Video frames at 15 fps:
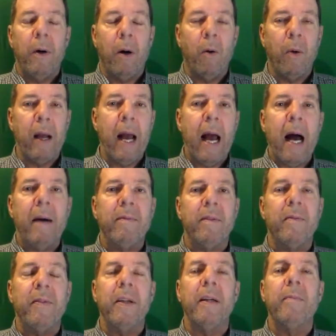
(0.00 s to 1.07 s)
All we have
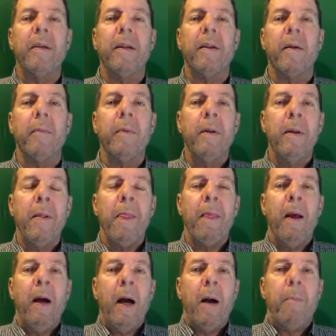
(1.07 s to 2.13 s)
of him is a
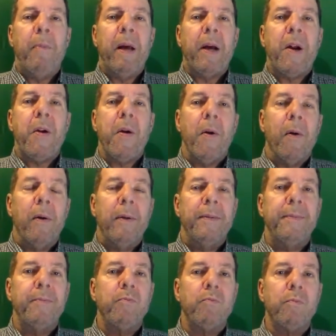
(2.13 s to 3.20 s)
picture
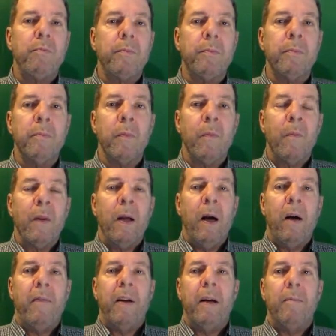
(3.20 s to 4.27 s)

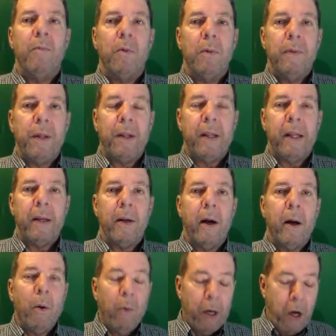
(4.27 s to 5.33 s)
of him sitting
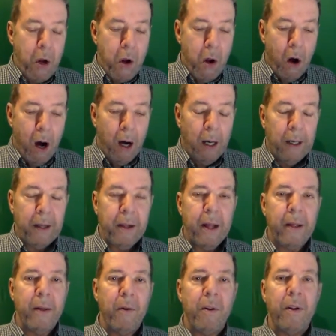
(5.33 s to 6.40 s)
on a rickshaw. He
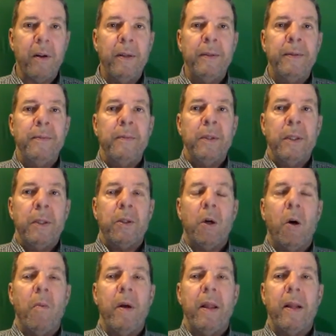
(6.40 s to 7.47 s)
said
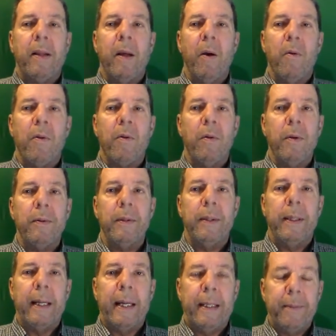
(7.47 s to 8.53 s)
told me that there's
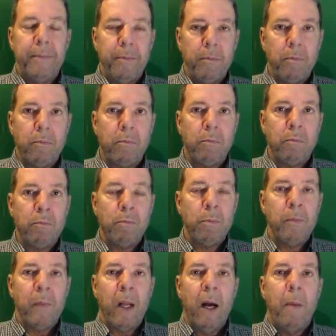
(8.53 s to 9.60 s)
a
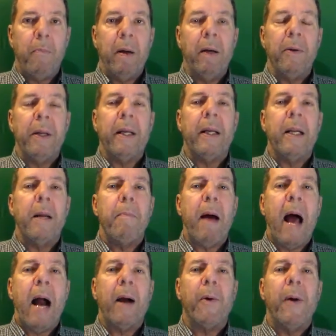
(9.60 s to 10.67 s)
building in the
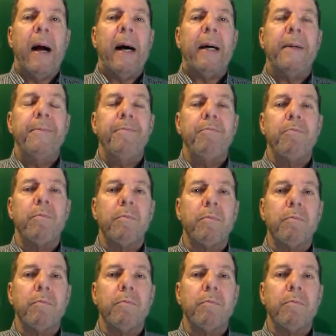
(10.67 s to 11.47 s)
background,